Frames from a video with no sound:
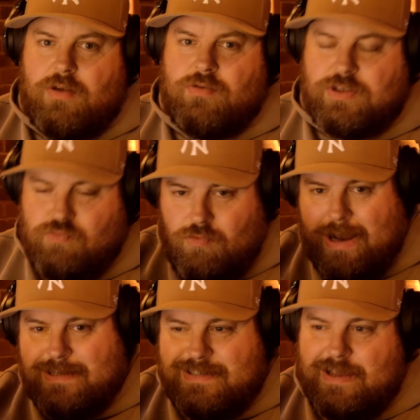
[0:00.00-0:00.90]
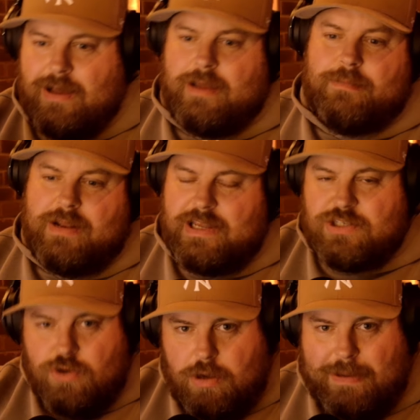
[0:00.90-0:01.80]
It's rant time. Let's
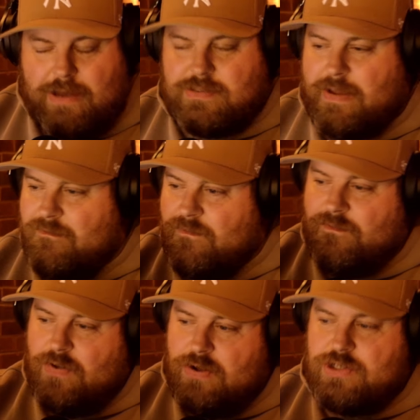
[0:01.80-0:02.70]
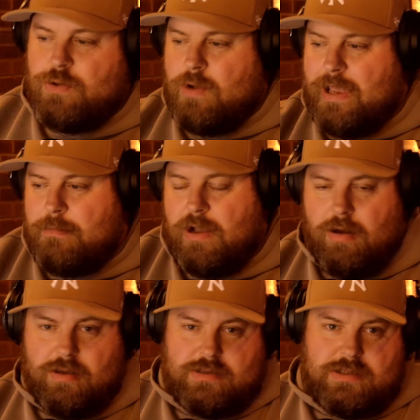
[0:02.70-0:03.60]
talk about virtual game
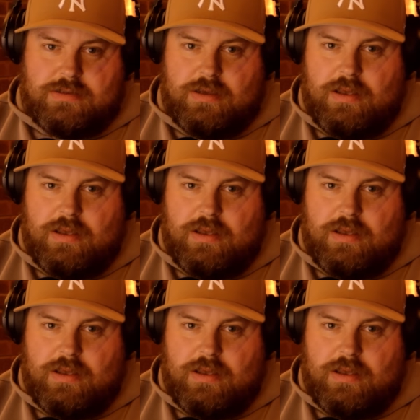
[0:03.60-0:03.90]
cards.